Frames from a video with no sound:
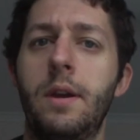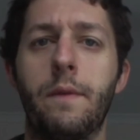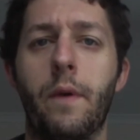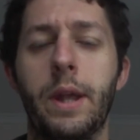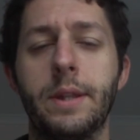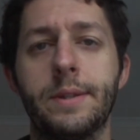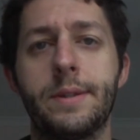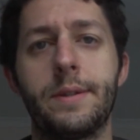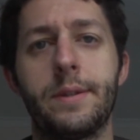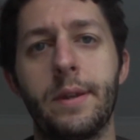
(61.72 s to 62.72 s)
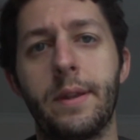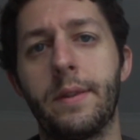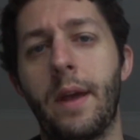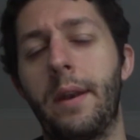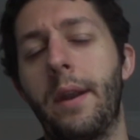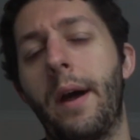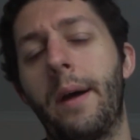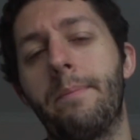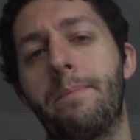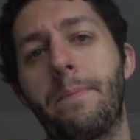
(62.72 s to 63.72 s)
friends, and and
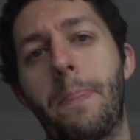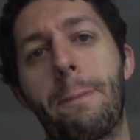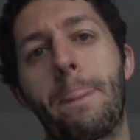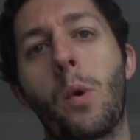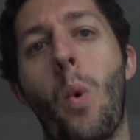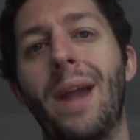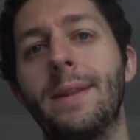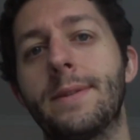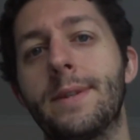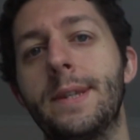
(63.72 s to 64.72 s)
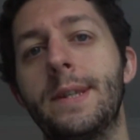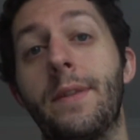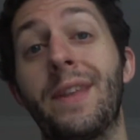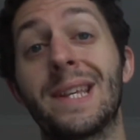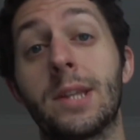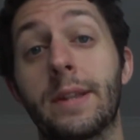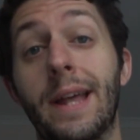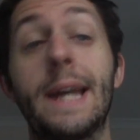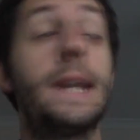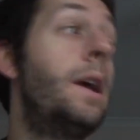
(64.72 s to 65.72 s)
uh, acquaintances and things like
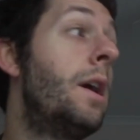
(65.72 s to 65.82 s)
that.